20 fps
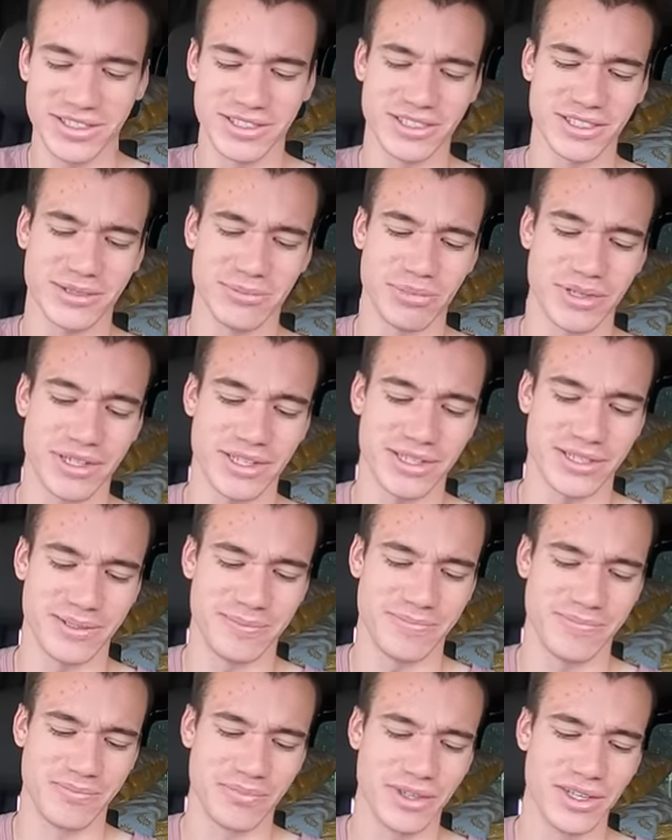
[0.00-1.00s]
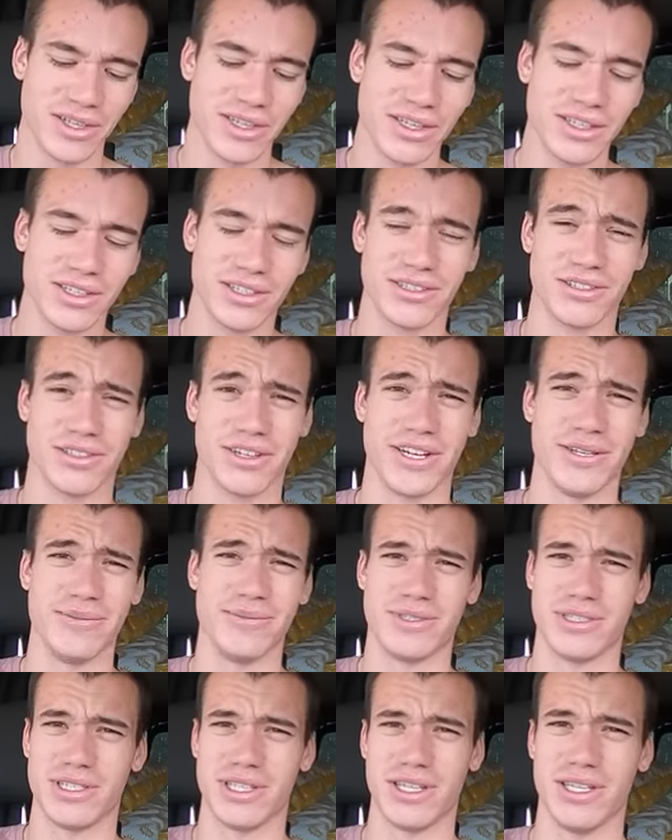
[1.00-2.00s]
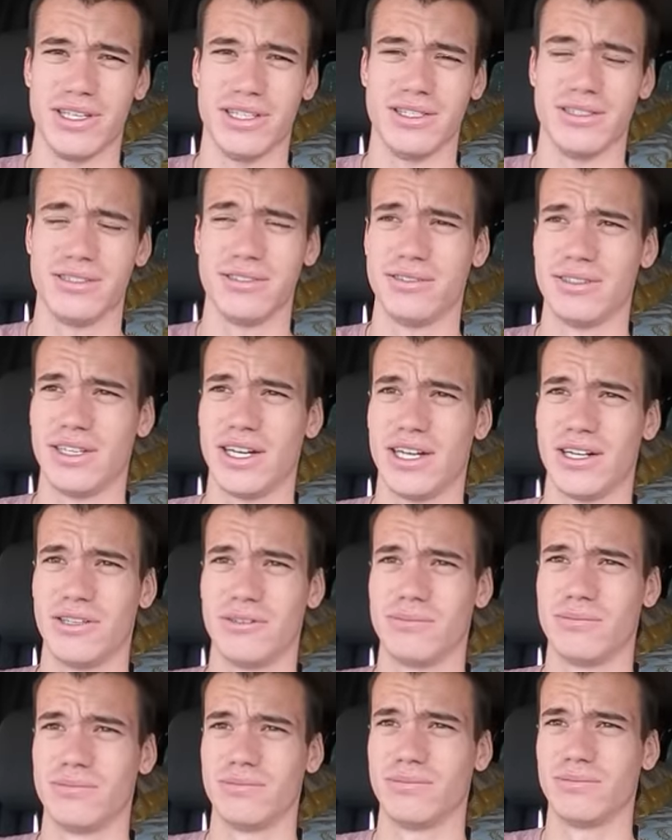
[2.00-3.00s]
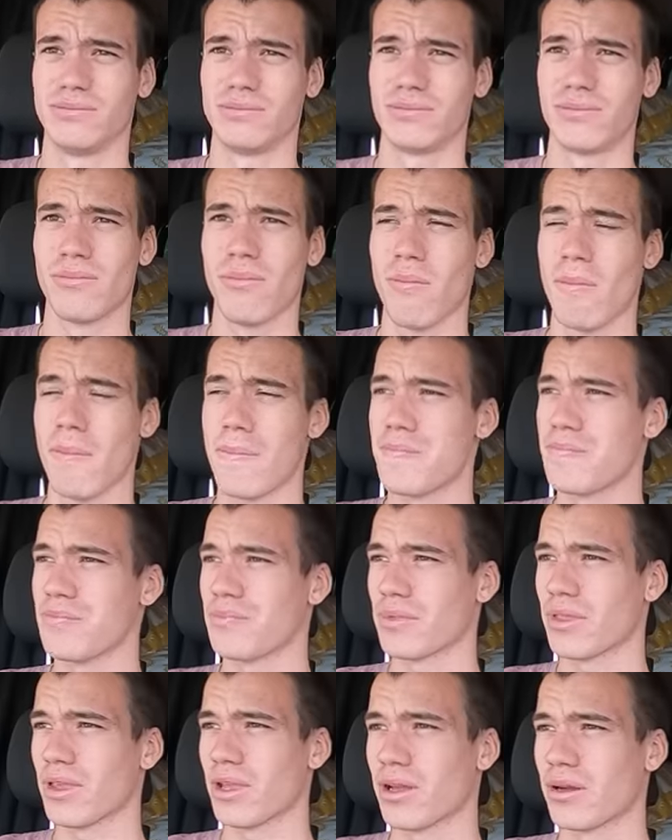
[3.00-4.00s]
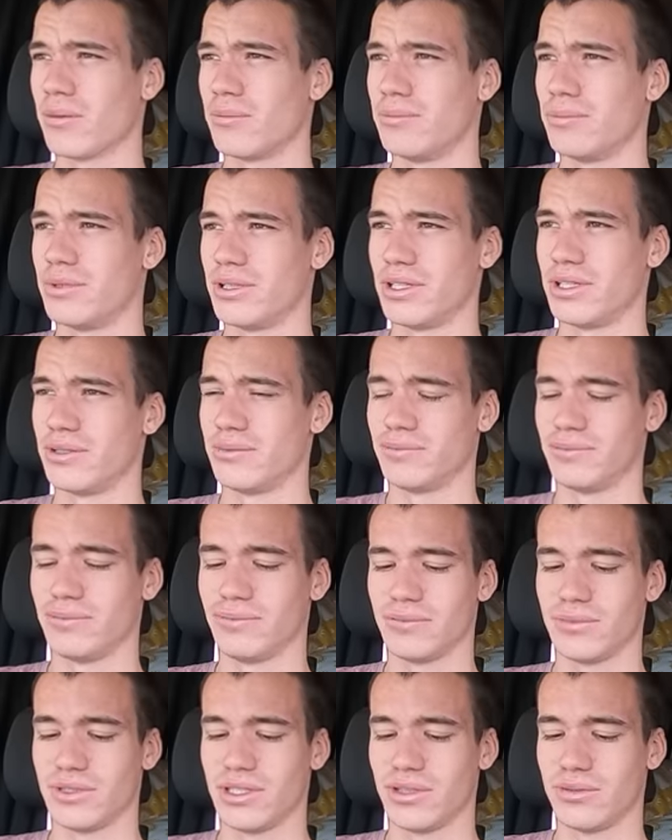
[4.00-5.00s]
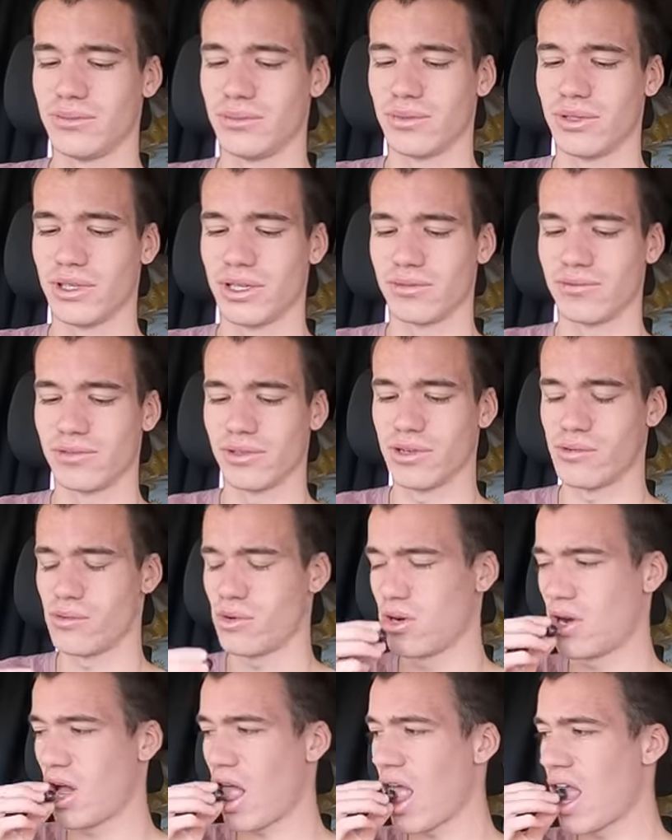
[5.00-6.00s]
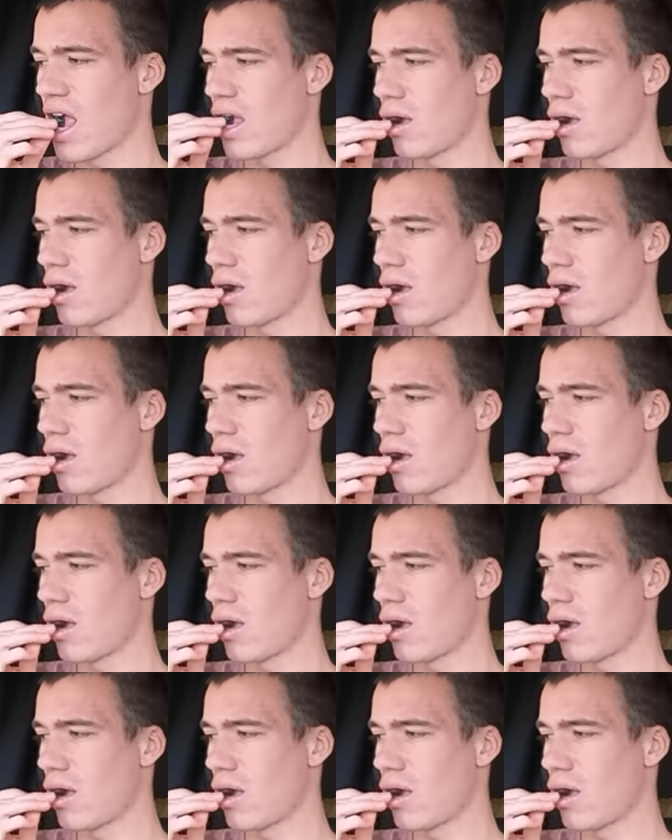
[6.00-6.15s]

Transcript: to spit a grape seed out, but it didn't work very well.